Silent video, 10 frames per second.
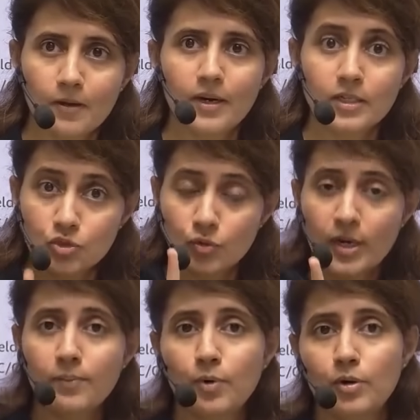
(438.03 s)
right? It's
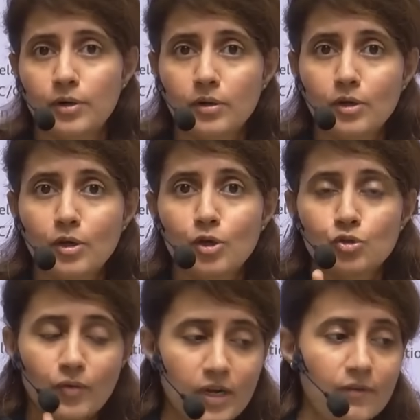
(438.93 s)
really important.
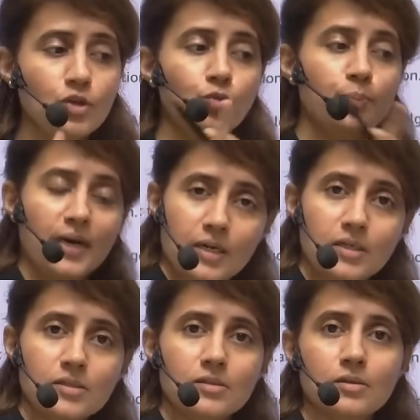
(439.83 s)
So whenever you
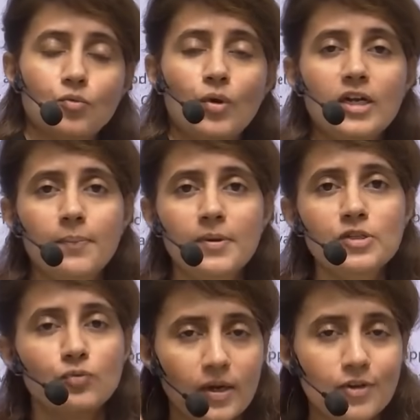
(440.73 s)
practice, one tip
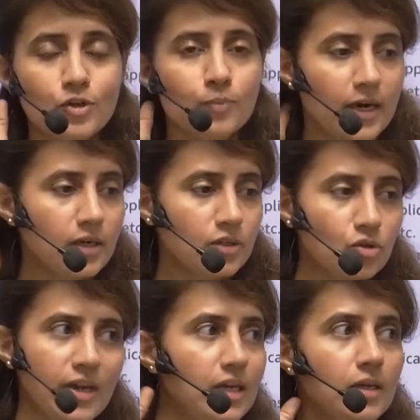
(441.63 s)
is, whenever you practice
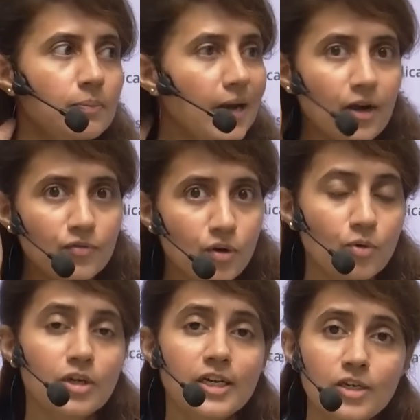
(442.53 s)
on any
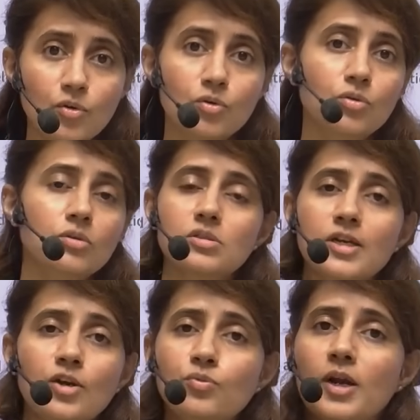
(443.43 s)
platform, on LeetCode or
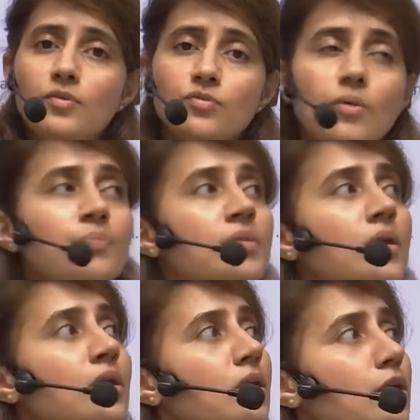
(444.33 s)
this kind of platform,
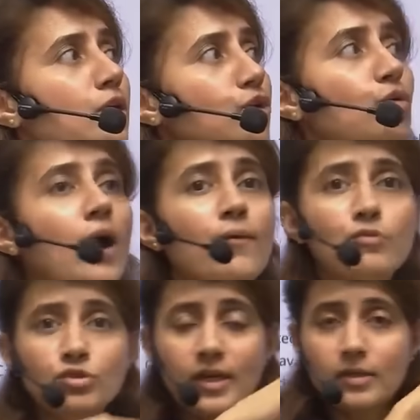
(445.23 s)
you have
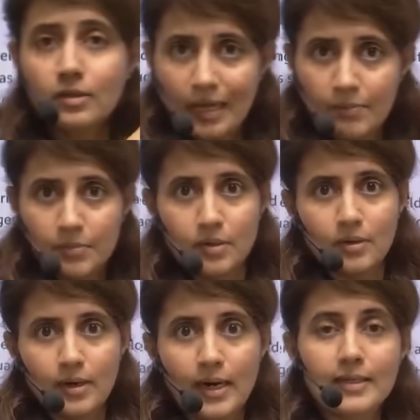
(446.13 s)
to set the timer
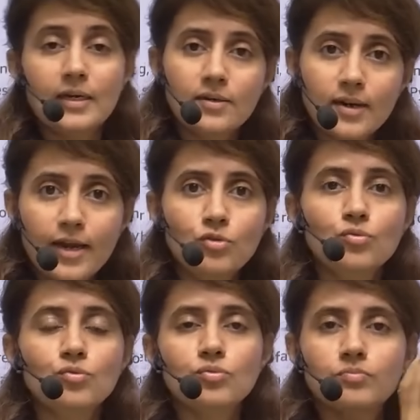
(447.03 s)
and then try
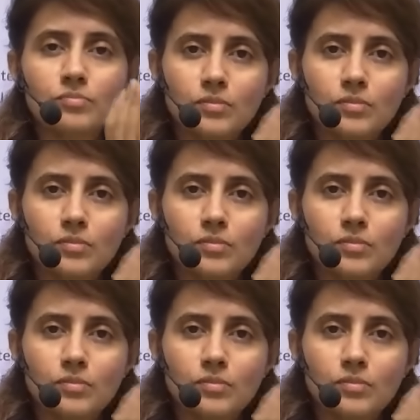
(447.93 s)
to